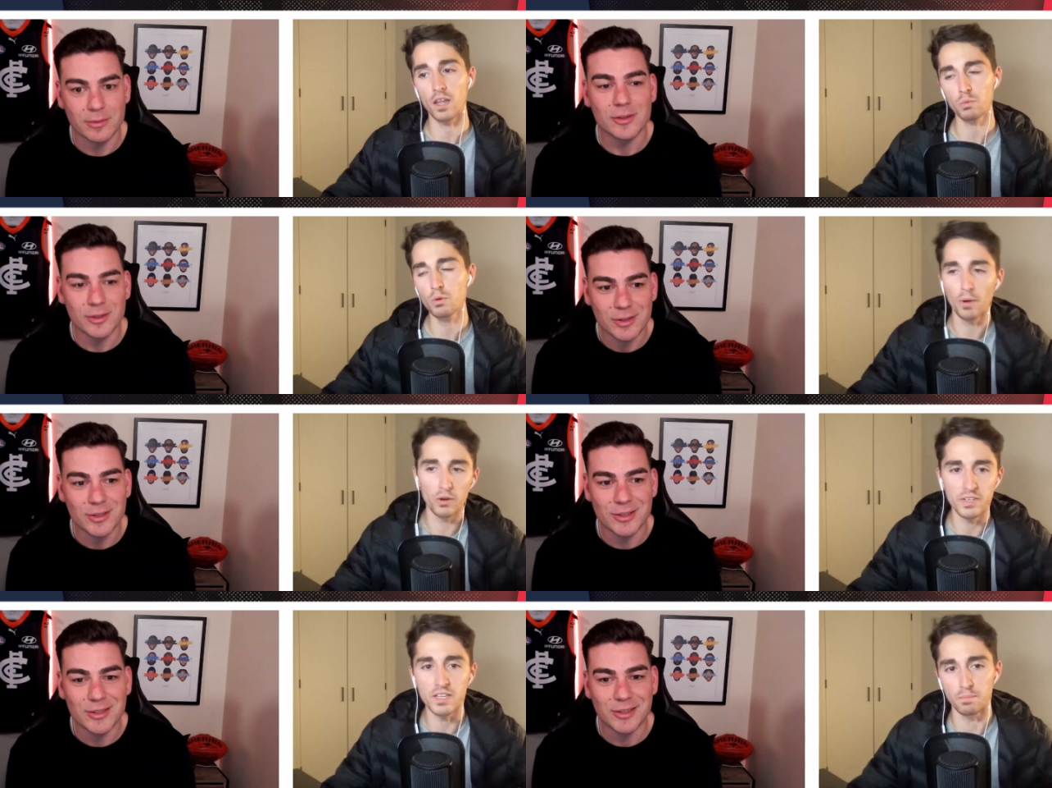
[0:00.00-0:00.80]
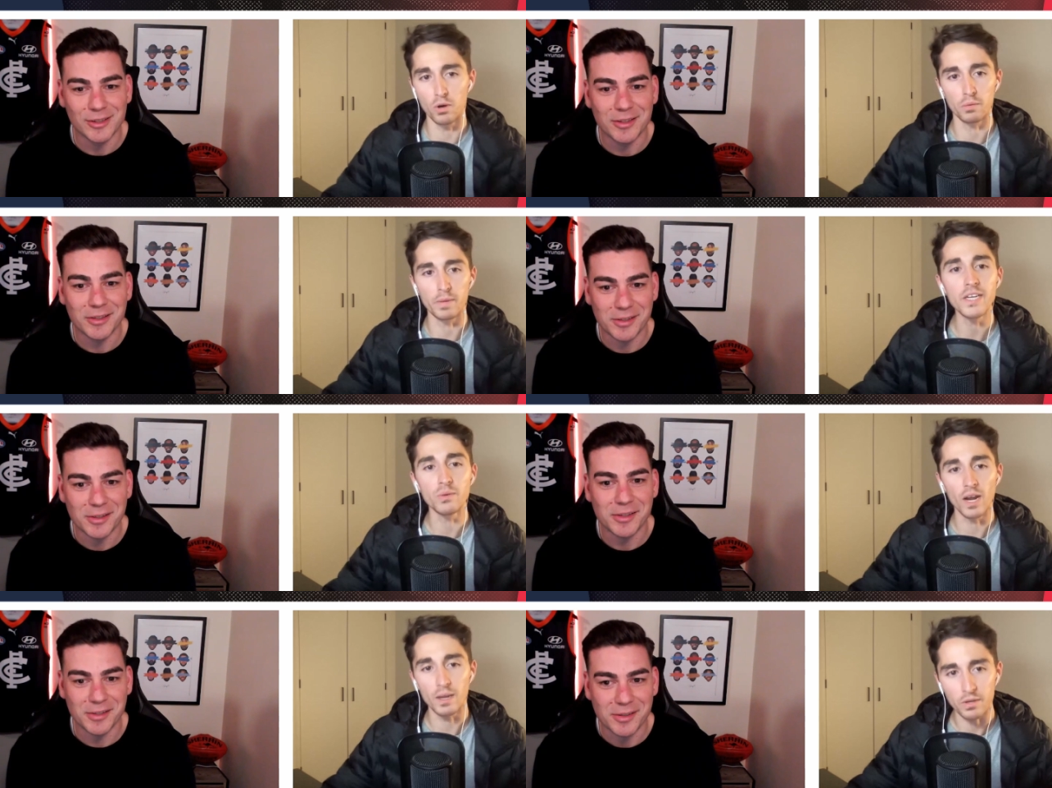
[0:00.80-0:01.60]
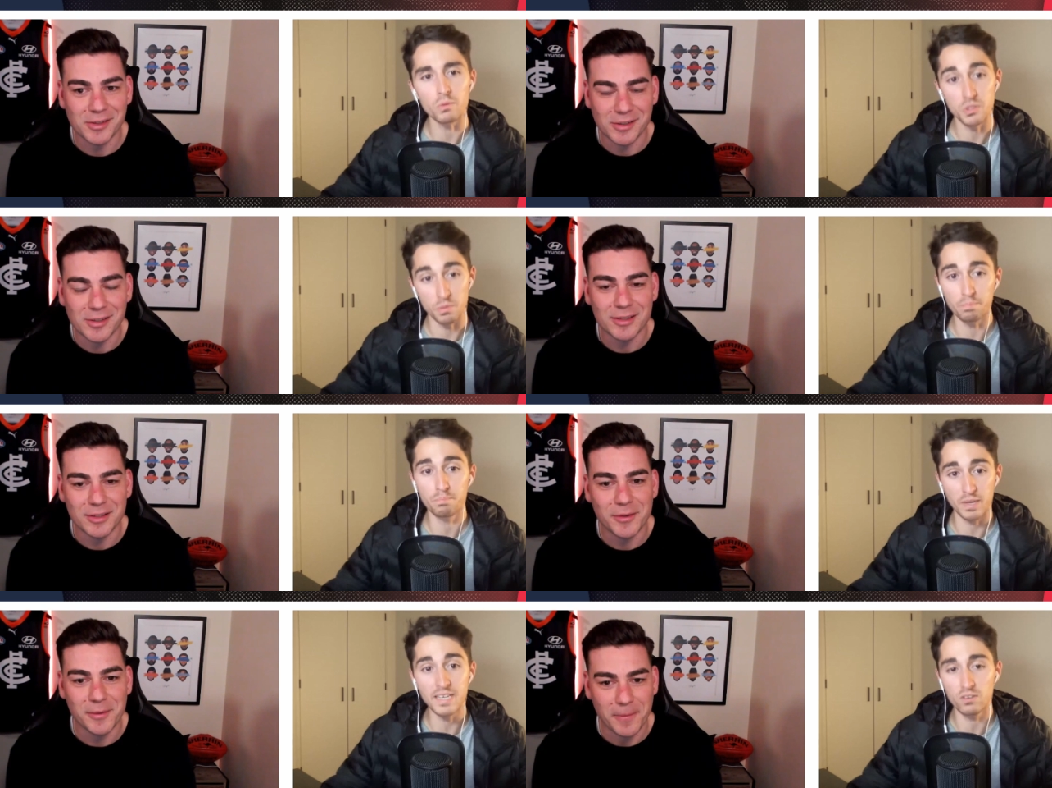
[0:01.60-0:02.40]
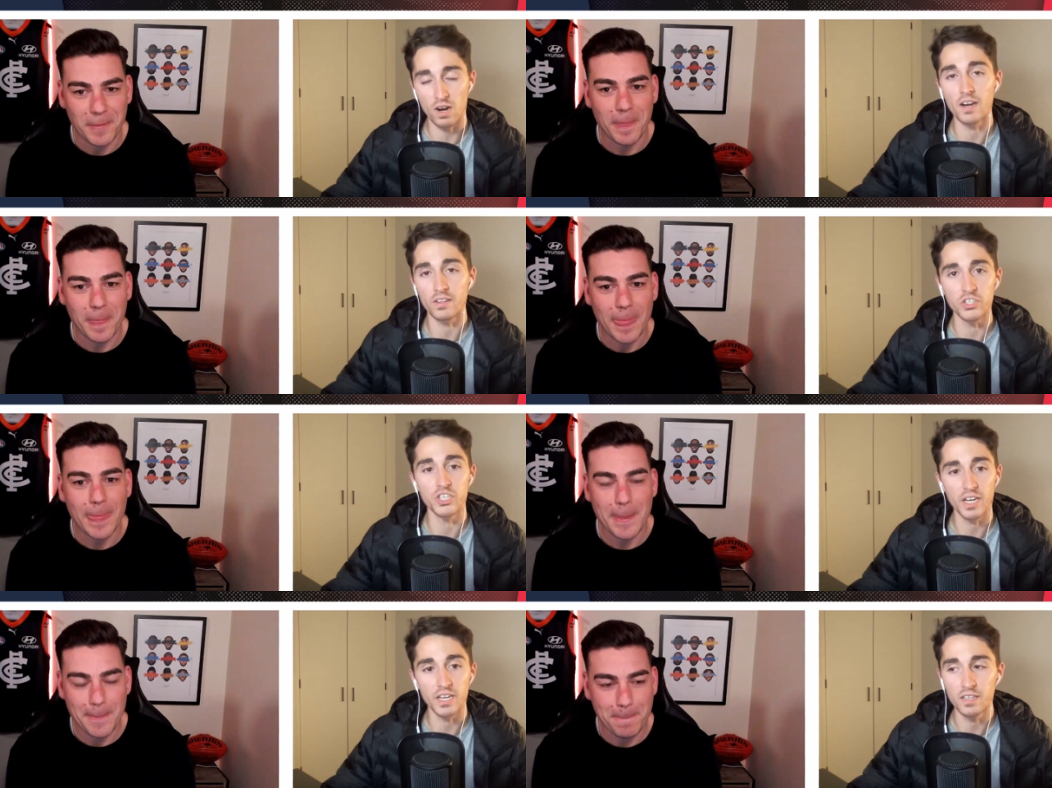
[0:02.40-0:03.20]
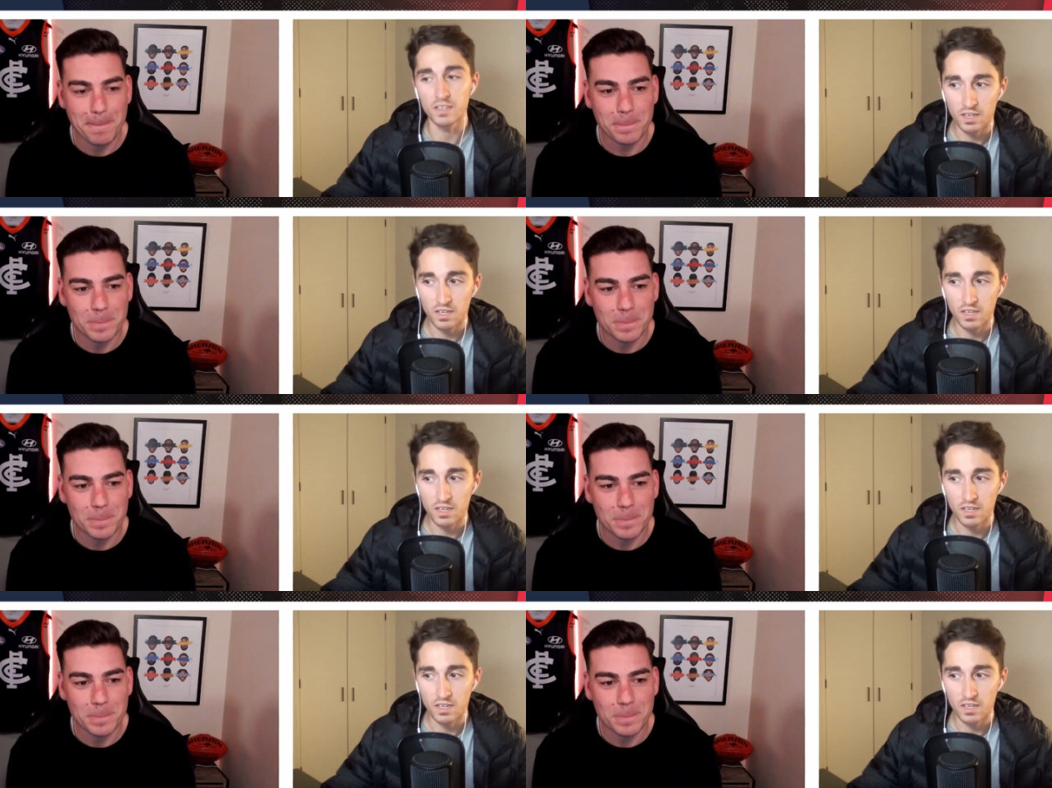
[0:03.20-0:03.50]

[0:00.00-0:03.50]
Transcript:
Speaker 1: Like, we were both near the bottom anyway, but it was a big crowd at the G.